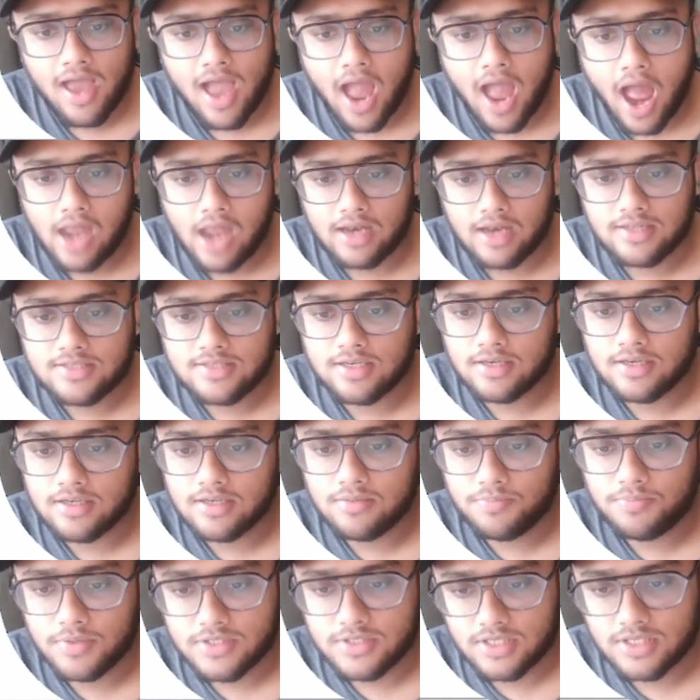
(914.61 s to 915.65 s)
and at certain
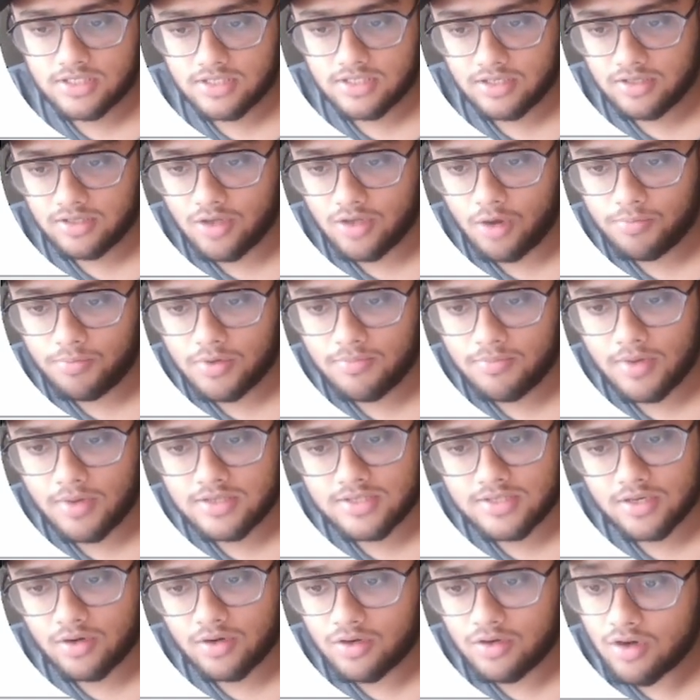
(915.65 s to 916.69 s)
position the
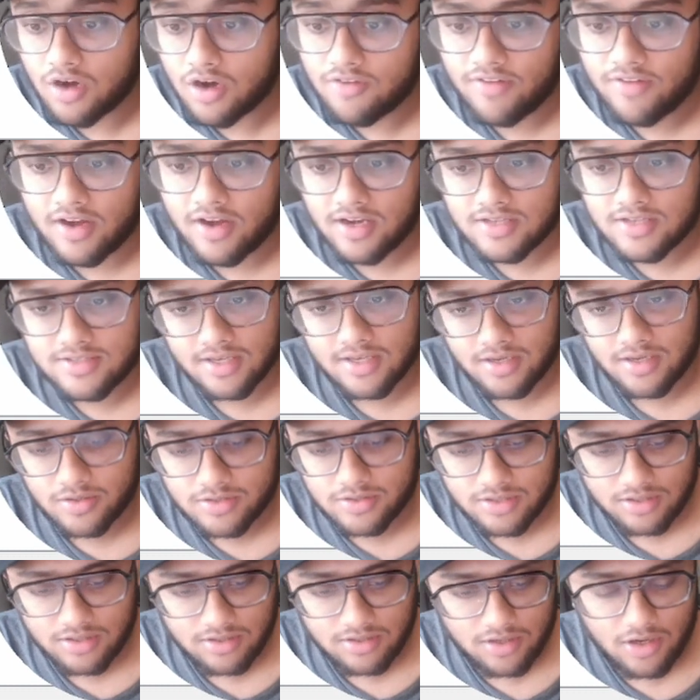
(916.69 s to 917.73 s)
optimizer could not find a
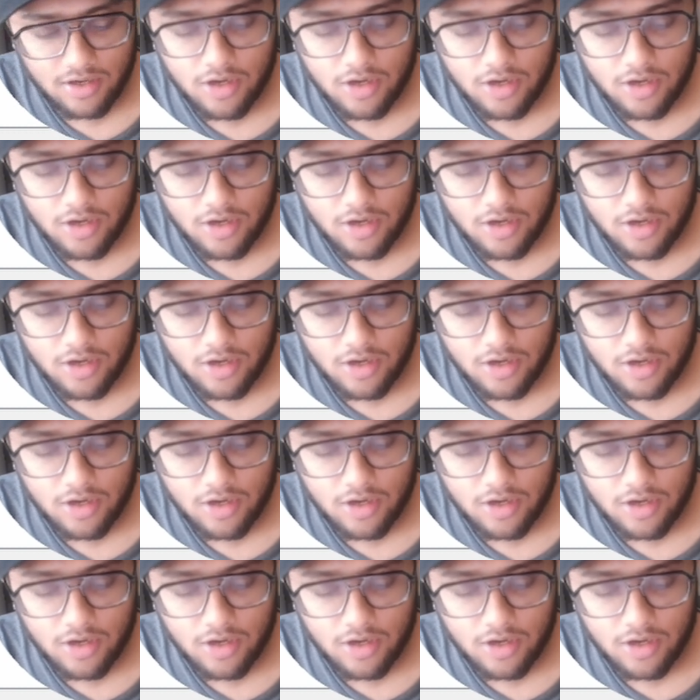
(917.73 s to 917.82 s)
solution.